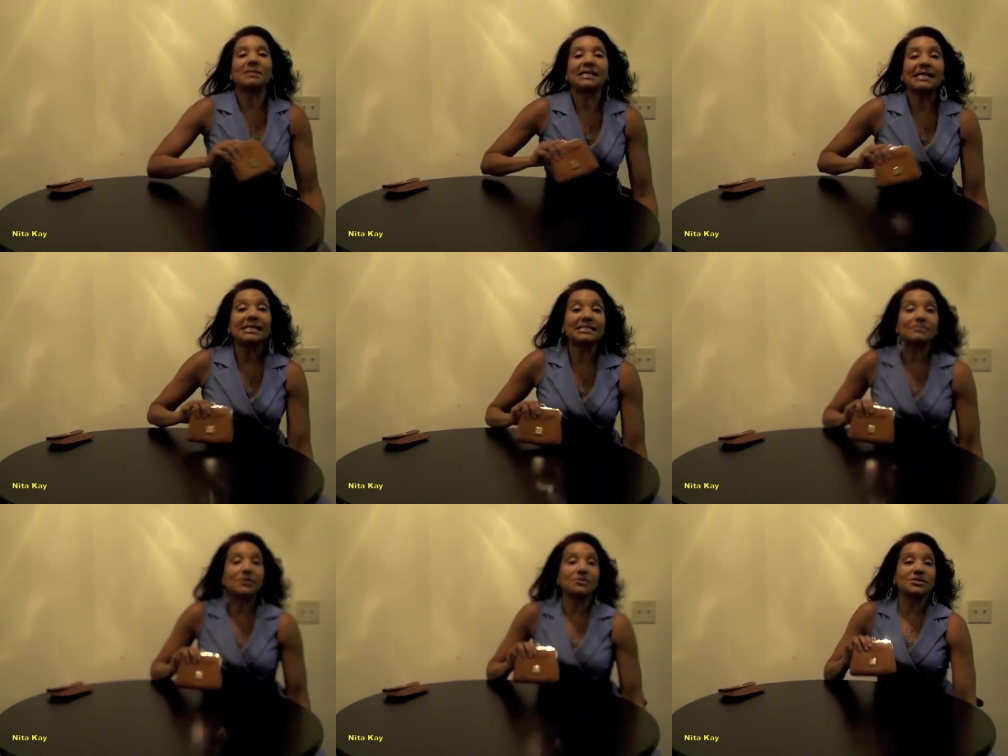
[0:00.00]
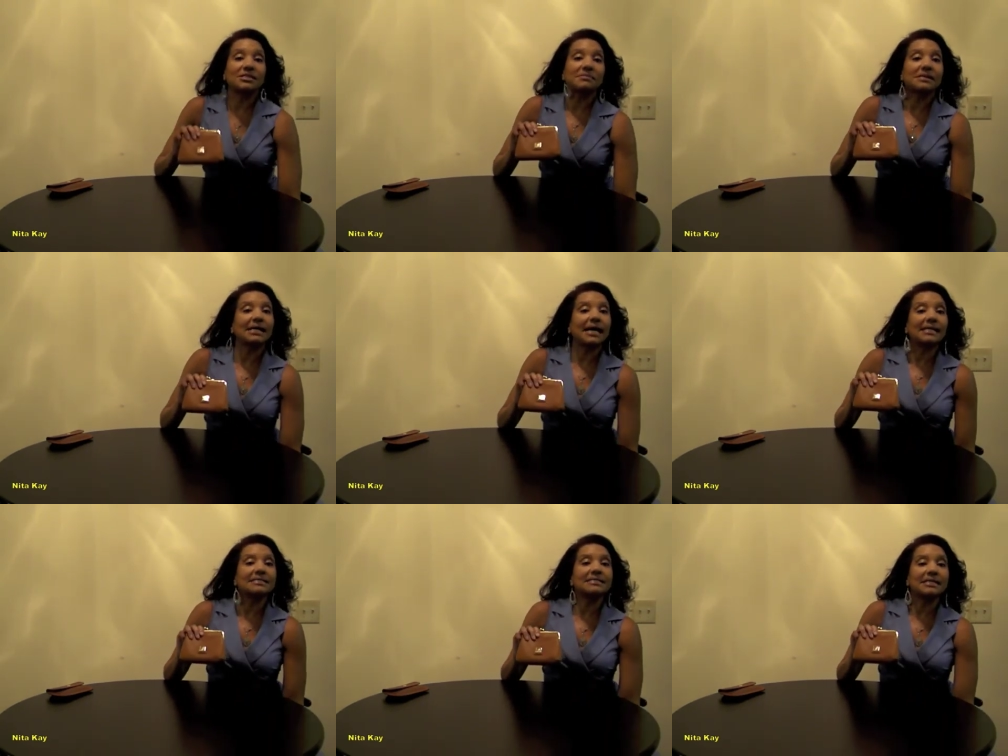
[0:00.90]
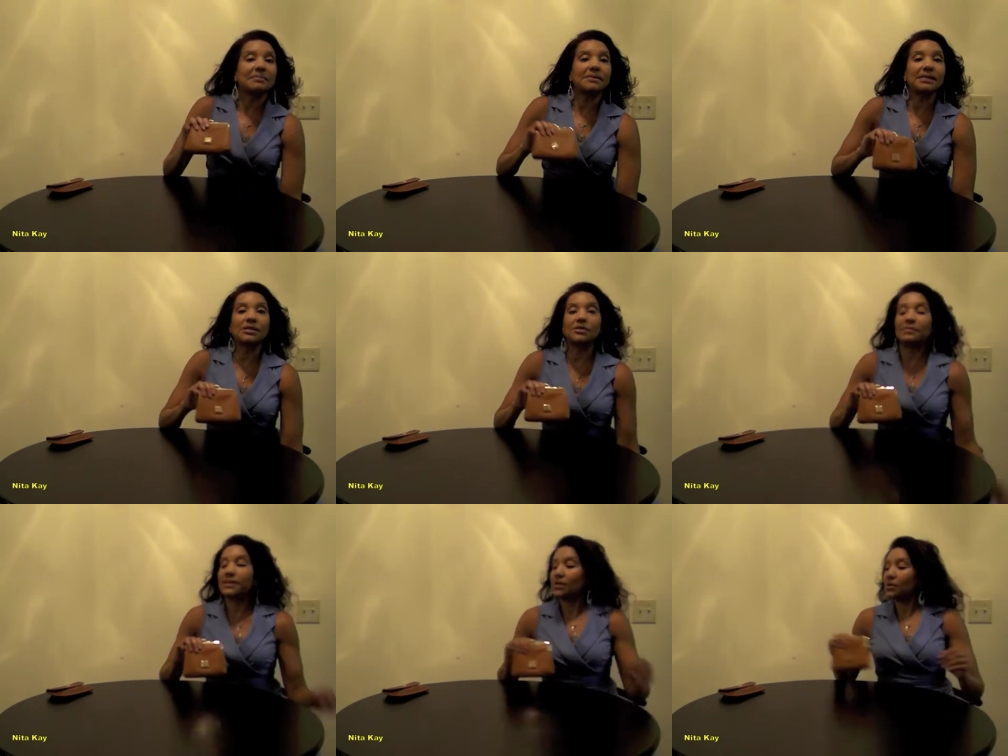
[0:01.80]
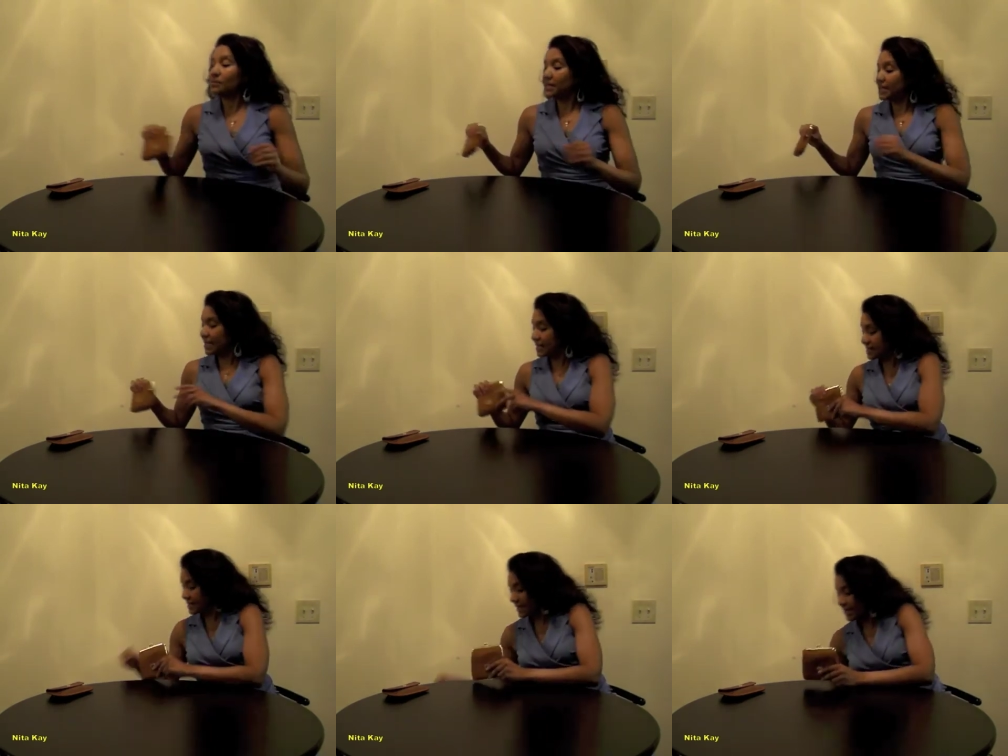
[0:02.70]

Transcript: my latest purchase. I'm kind of skipping a little bit, only because